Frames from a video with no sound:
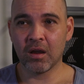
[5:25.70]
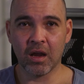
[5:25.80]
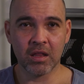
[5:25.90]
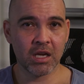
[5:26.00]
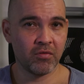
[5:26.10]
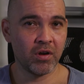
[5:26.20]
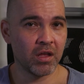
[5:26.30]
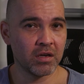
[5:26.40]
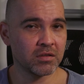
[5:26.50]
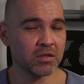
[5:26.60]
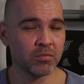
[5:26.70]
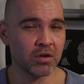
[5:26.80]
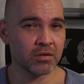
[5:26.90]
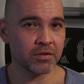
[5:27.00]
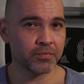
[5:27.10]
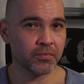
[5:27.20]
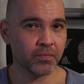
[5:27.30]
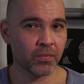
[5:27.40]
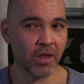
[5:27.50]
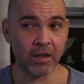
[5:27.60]
And then I realized it's the monitor.
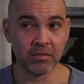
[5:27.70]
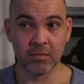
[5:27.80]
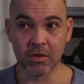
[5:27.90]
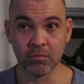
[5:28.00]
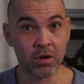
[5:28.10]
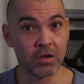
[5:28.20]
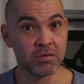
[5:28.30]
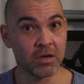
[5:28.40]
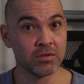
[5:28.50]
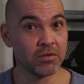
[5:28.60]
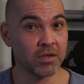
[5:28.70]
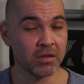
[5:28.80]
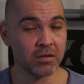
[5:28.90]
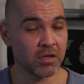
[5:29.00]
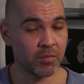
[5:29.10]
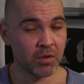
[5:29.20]
And the monitor I was using at the time,